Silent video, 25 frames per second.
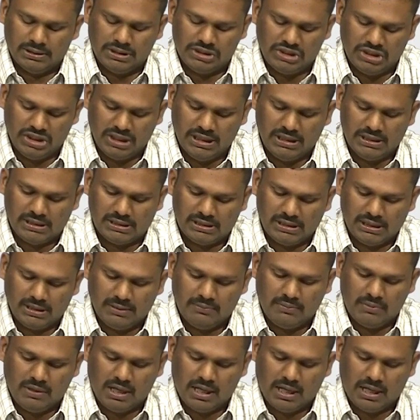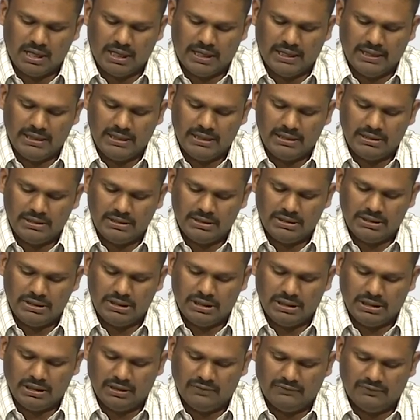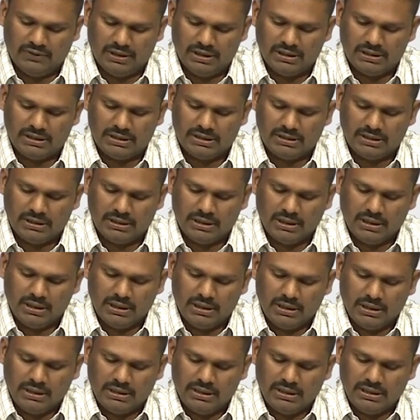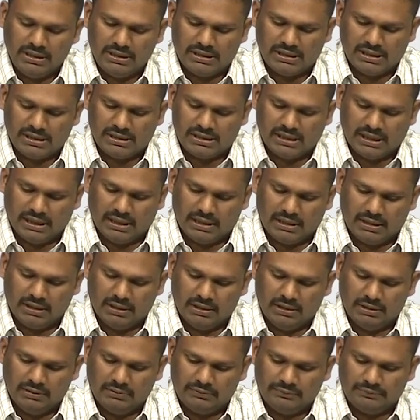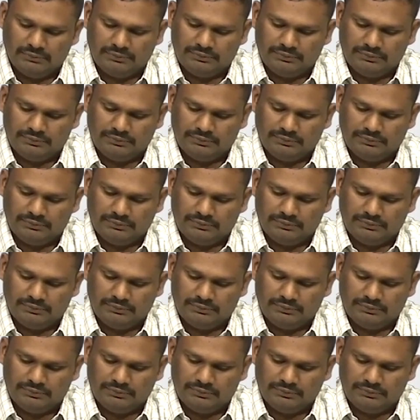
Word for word: G sigma I G inverse is a cycle